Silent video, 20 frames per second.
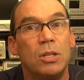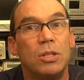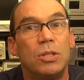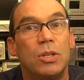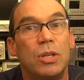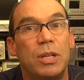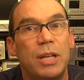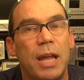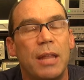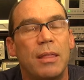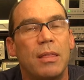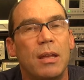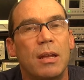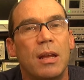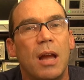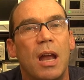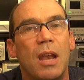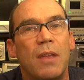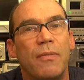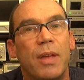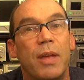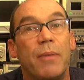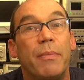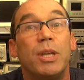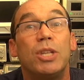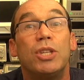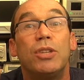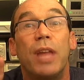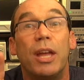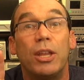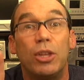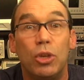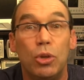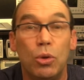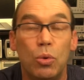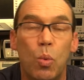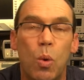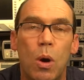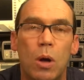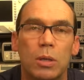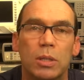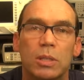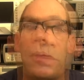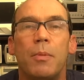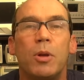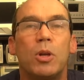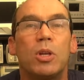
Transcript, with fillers: to get the kind of image that you want,